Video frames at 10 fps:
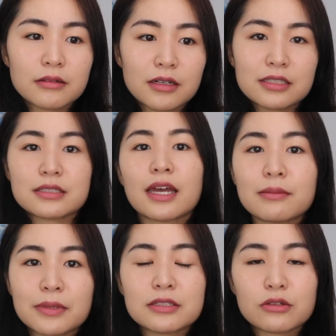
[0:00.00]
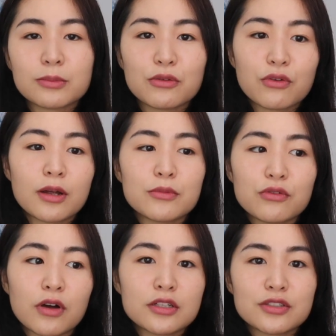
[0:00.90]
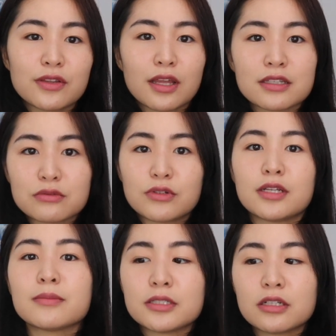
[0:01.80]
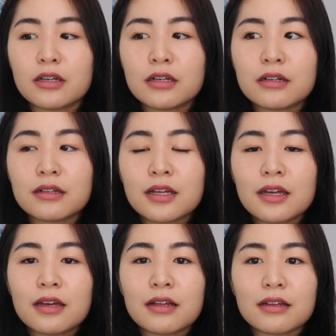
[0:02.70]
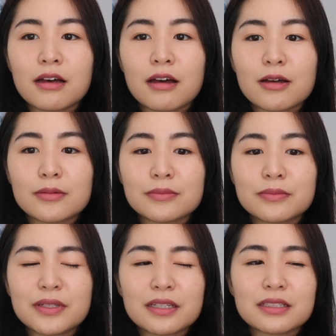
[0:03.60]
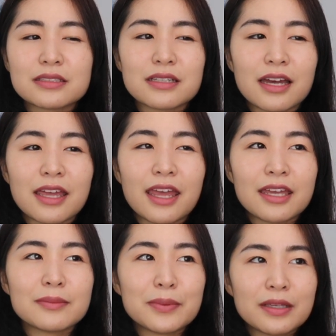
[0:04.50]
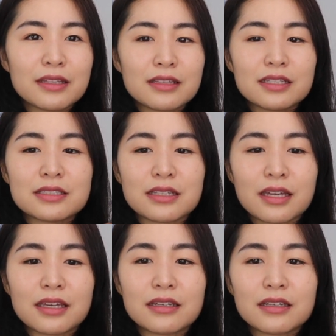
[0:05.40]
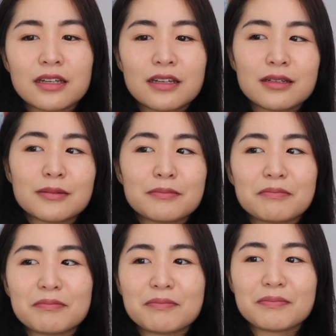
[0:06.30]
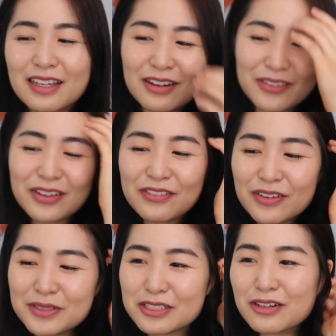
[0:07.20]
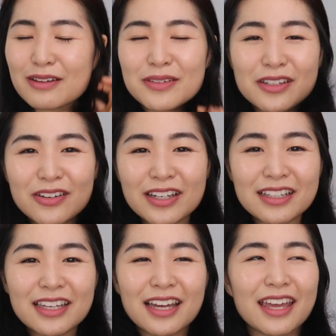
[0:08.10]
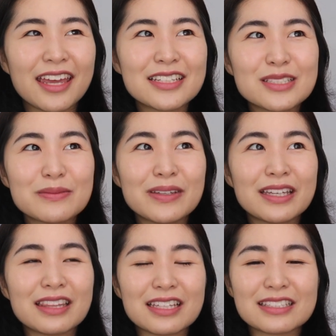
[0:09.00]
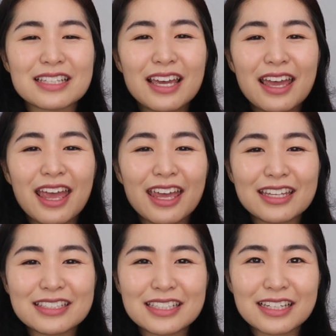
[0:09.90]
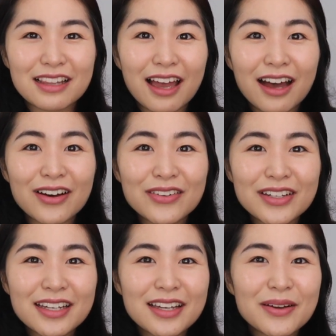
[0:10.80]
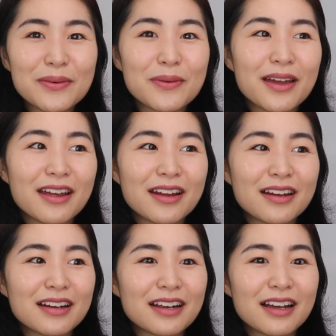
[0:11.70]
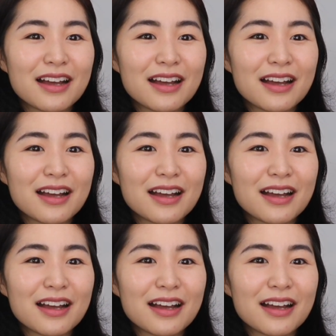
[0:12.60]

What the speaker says: assignment, or before I move on to the next reading material, because I hate being in this, like, I don't know if I'm describing it correctly, I hate to be in this hazy cloud where